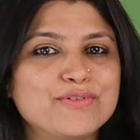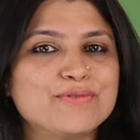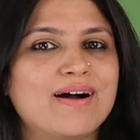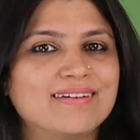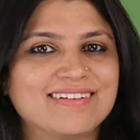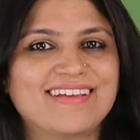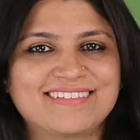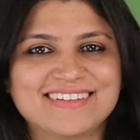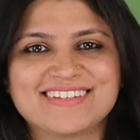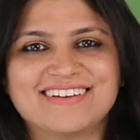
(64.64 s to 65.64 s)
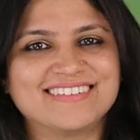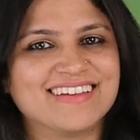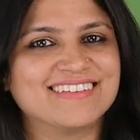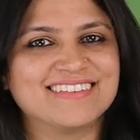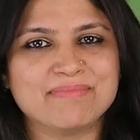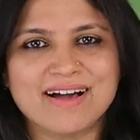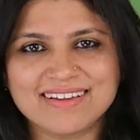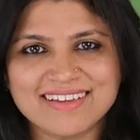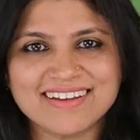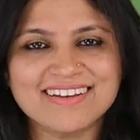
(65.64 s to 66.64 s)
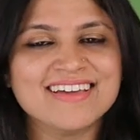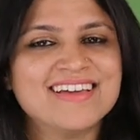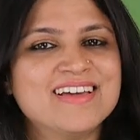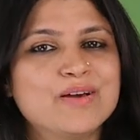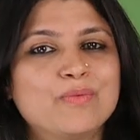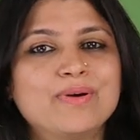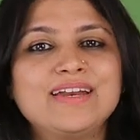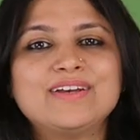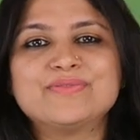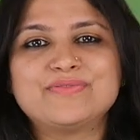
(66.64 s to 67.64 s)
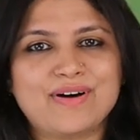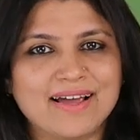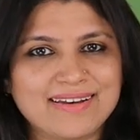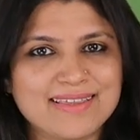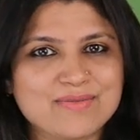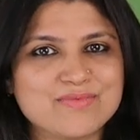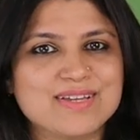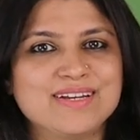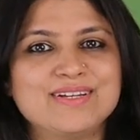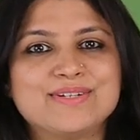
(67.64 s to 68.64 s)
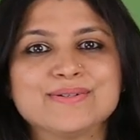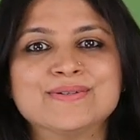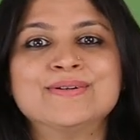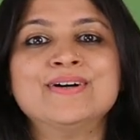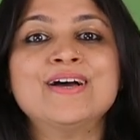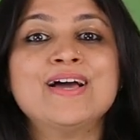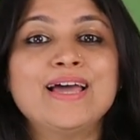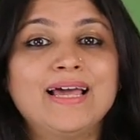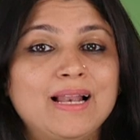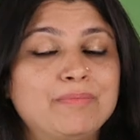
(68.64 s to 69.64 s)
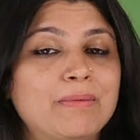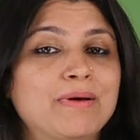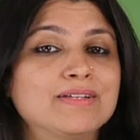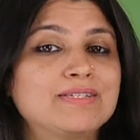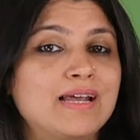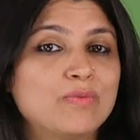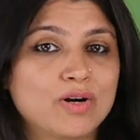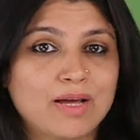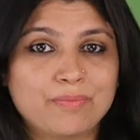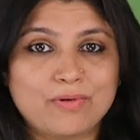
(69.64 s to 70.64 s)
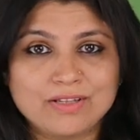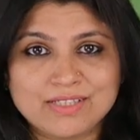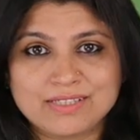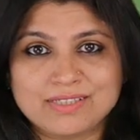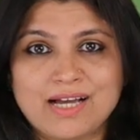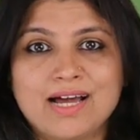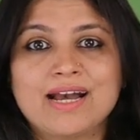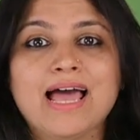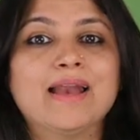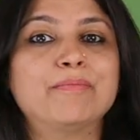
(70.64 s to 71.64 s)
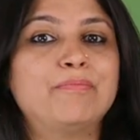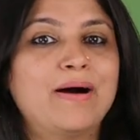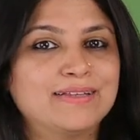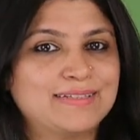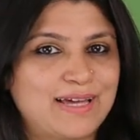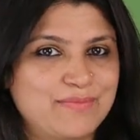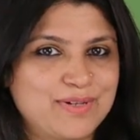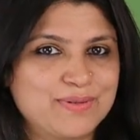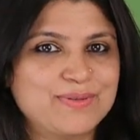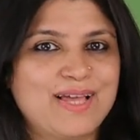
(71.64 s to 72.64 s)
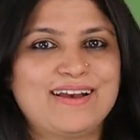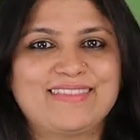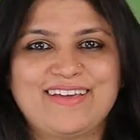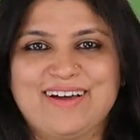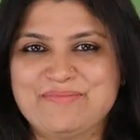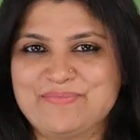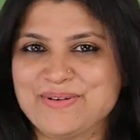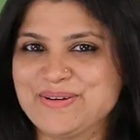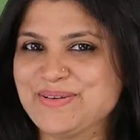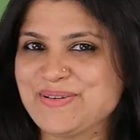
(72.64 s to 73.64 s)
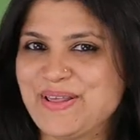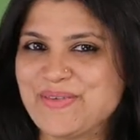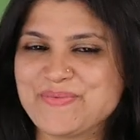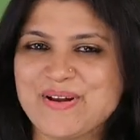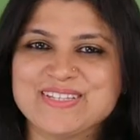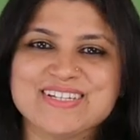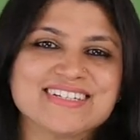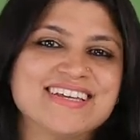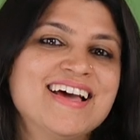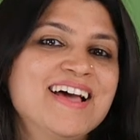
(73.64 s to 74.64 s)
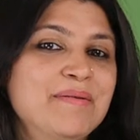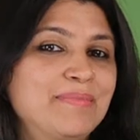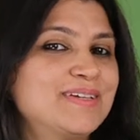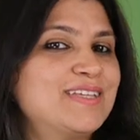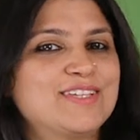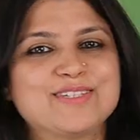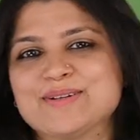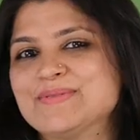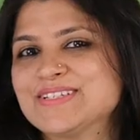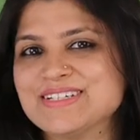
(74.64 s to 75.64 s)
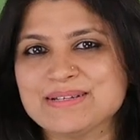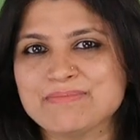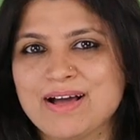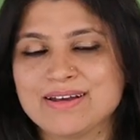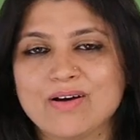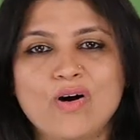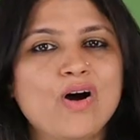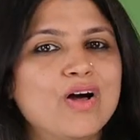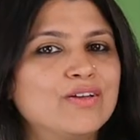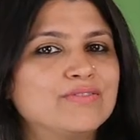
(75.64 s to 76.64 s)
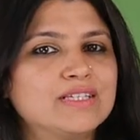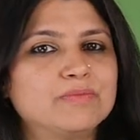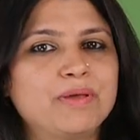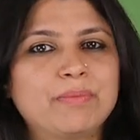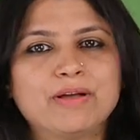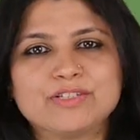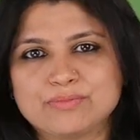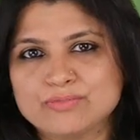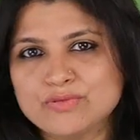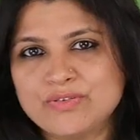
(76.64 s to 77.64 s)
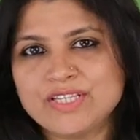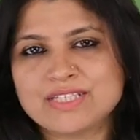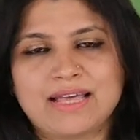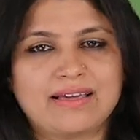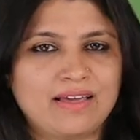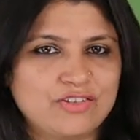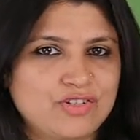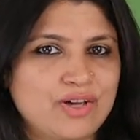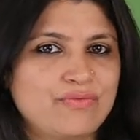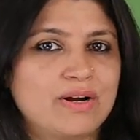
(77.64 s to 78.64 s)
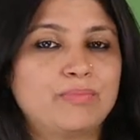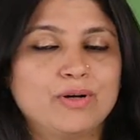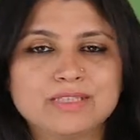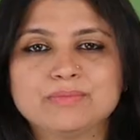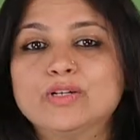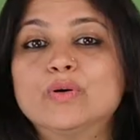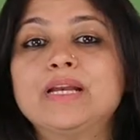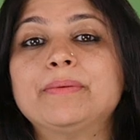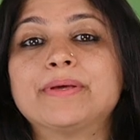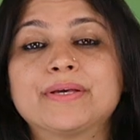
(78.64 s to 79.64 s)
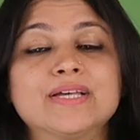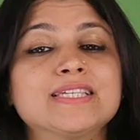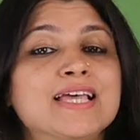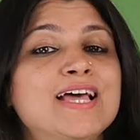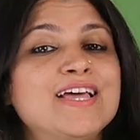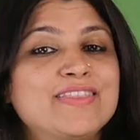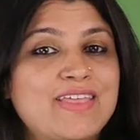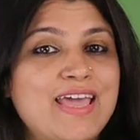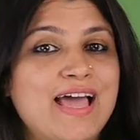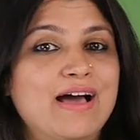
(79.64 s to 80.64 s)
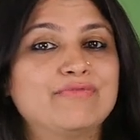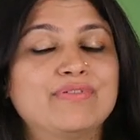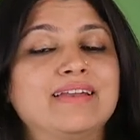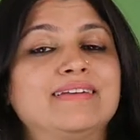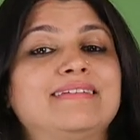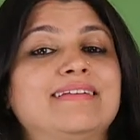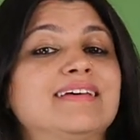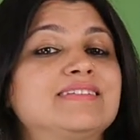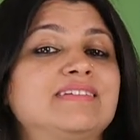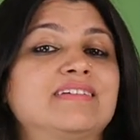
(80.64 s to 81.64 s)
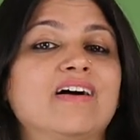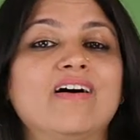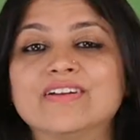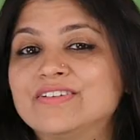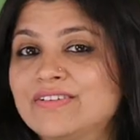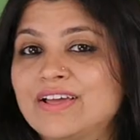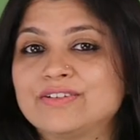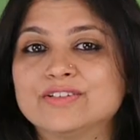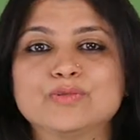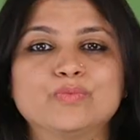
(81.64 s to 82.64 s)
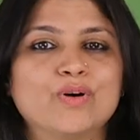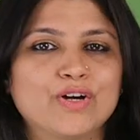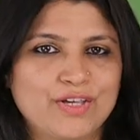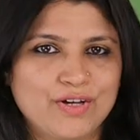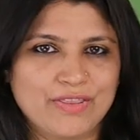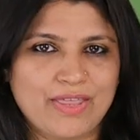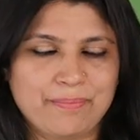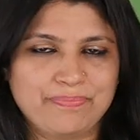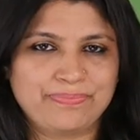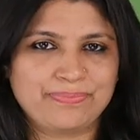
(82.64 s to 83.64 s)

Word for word: few art directors out there in the market. We need to find them. We need to help them understand what our projects are and by the time we do that they are pulled into another project because there's so much in demand all of these big budget movies like kgf are possible only because they have fantastic art directors working on them